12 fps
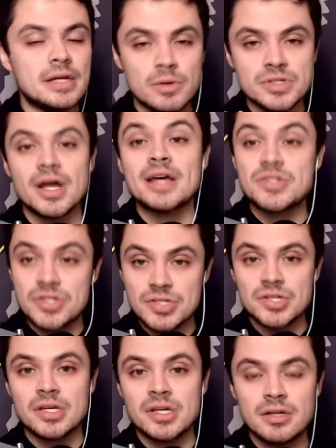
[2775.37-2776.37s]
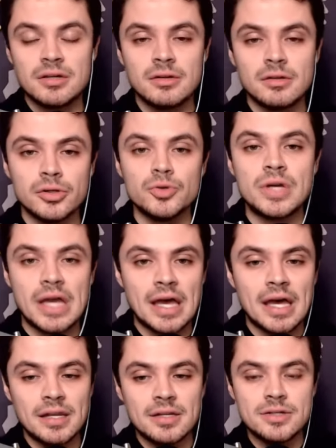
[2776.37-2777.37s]
it was nice to see Luke
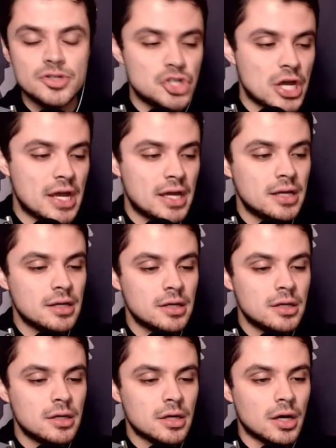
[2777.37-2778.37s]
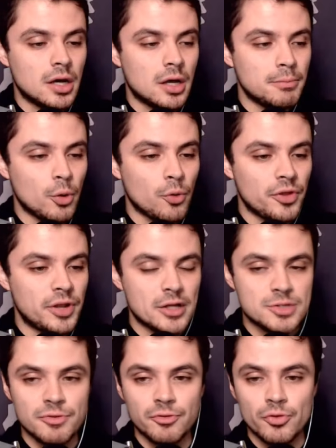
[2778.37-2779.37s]
and Jay both
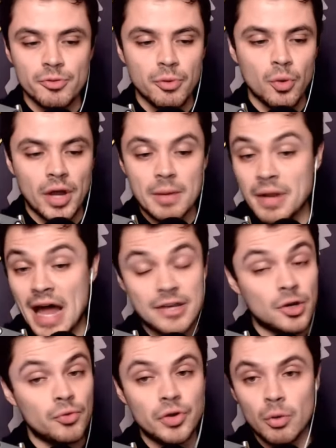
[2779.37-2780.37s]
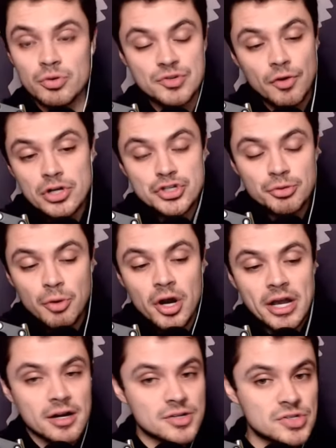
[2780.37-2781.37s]
announced before the bowl game. But I don't know. As far as
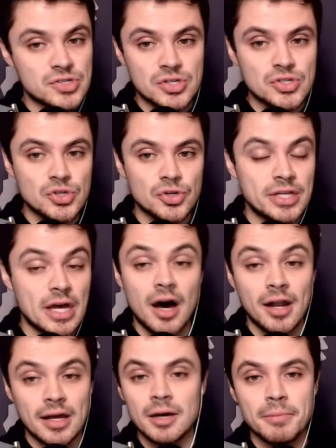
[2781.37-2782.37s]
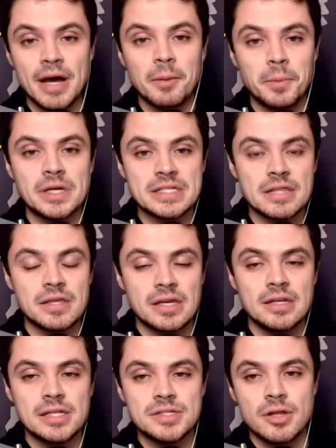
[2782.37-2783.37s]
Jamari Harris is concerned, he ought to come back because I think
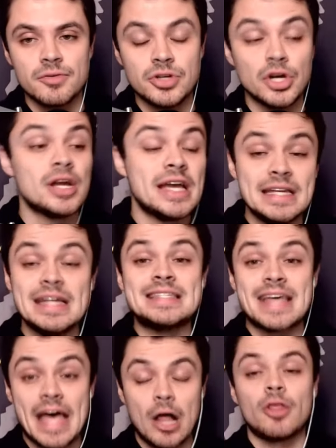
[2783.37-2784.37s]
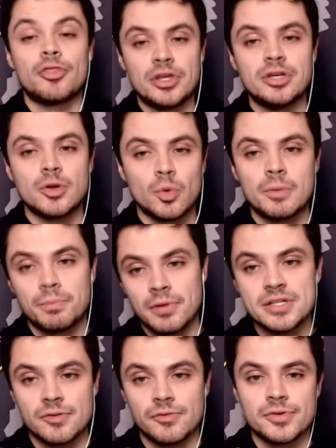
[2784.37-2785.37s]
he needs another year. He needs a healthy year where he
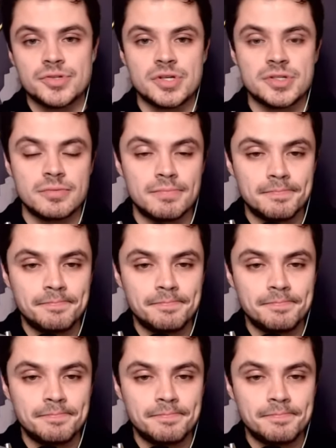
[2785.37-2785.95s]
plays a full season.